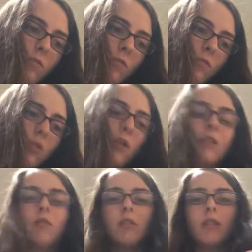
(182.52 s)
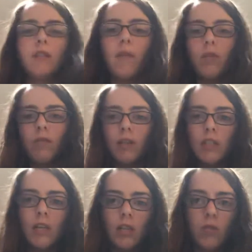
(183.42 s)
So that's just an example of
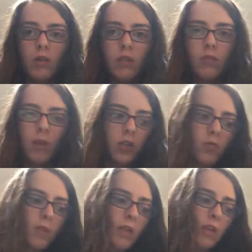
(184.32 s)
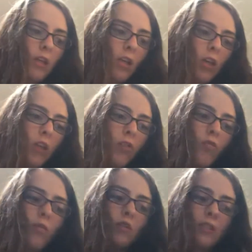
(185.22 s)
continuous measurement used
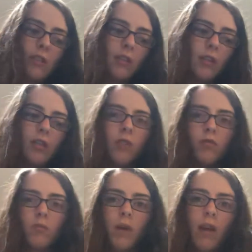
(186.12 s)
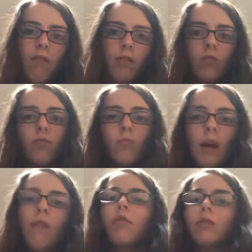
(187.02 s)
for discontinuous
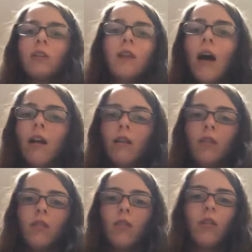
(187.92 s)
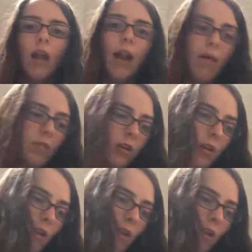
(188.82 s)
behaviors that are not happening